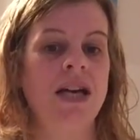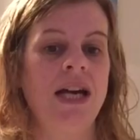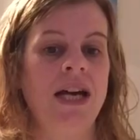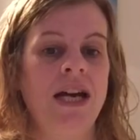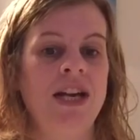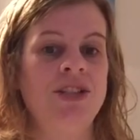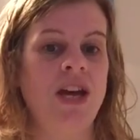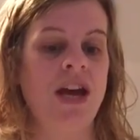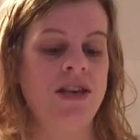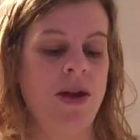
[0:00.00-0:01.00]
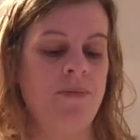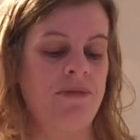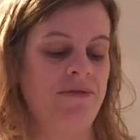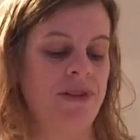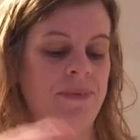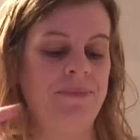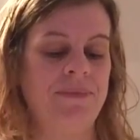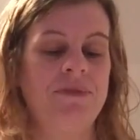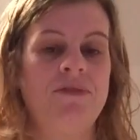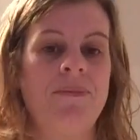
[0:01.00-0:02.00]
a certain number of them
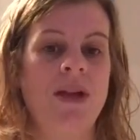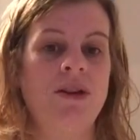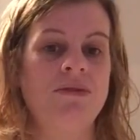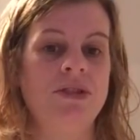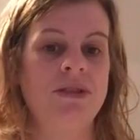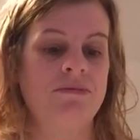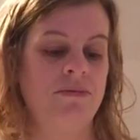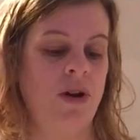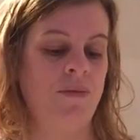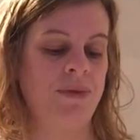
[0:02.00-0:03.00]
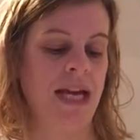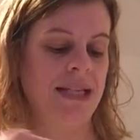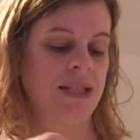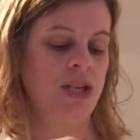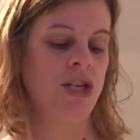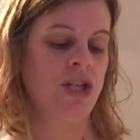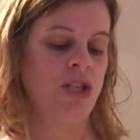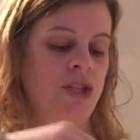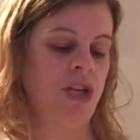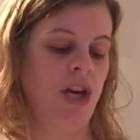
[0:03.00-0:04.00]
from those objects.
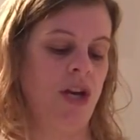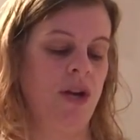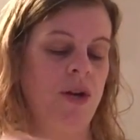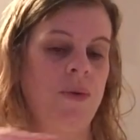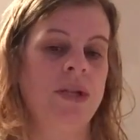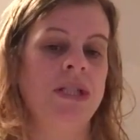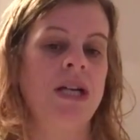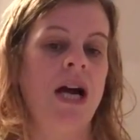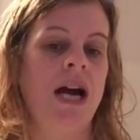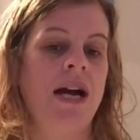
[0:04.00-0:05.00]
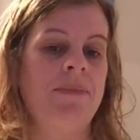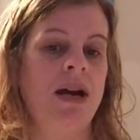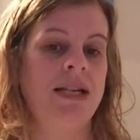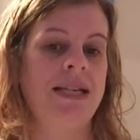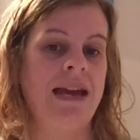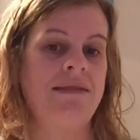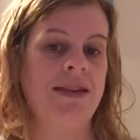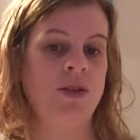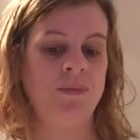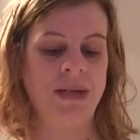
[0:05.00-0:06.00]
So, I might take
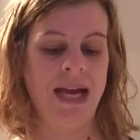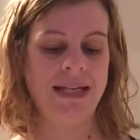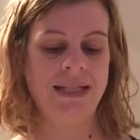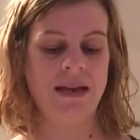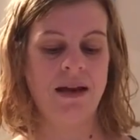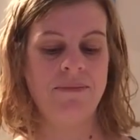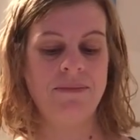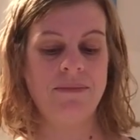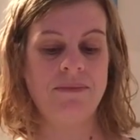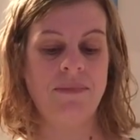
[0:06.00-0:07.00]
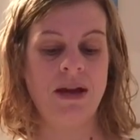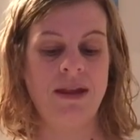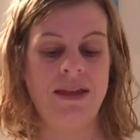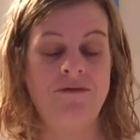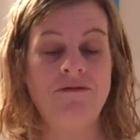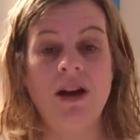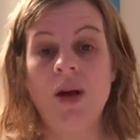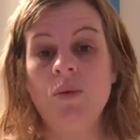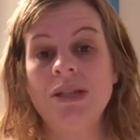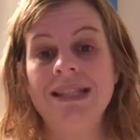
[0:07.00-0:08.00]
these objects and I might think, right, I
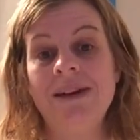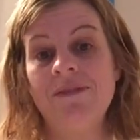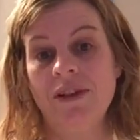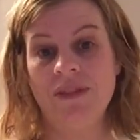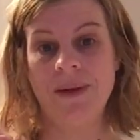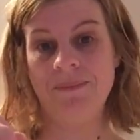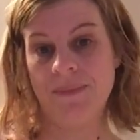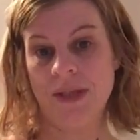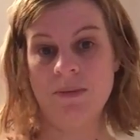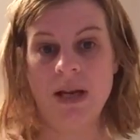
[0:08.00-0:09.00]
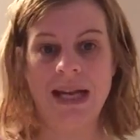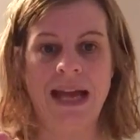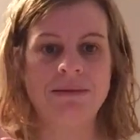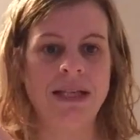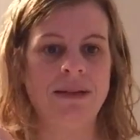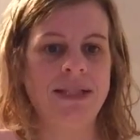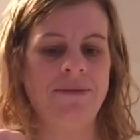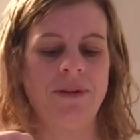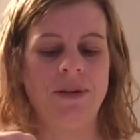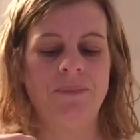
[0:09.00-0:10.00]
want 7 of them. So I'm going to count out
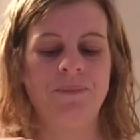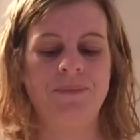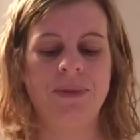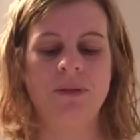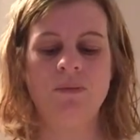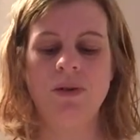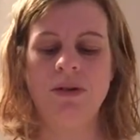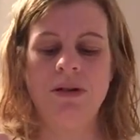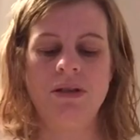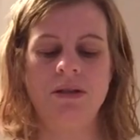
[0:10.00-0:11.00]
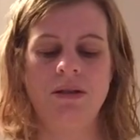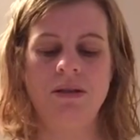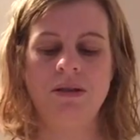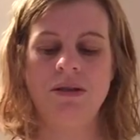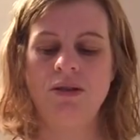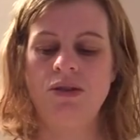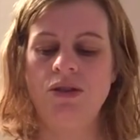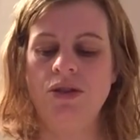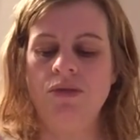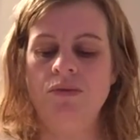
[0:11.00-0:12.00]
7. 1,
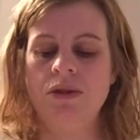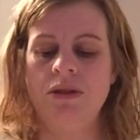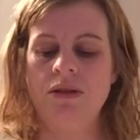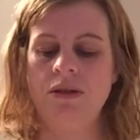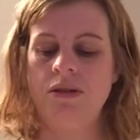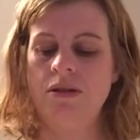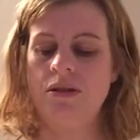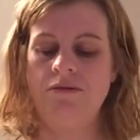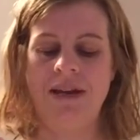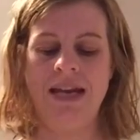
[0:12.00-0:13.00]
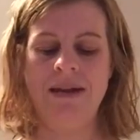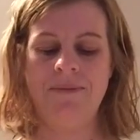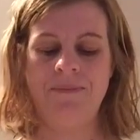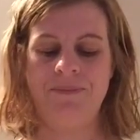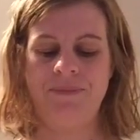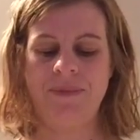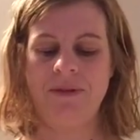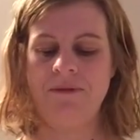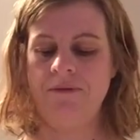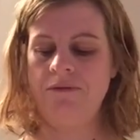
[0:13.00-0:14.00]
2, 3,
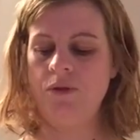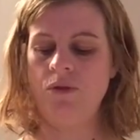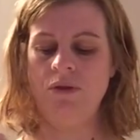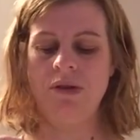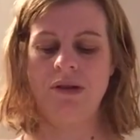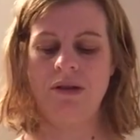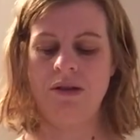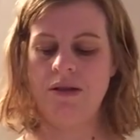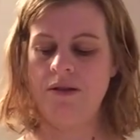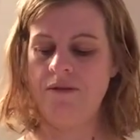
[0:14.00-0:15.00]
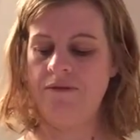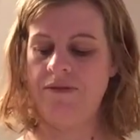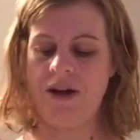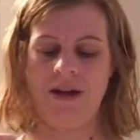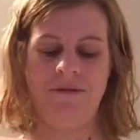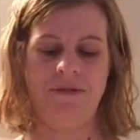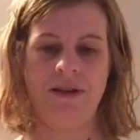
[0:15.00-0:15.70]
4, 5,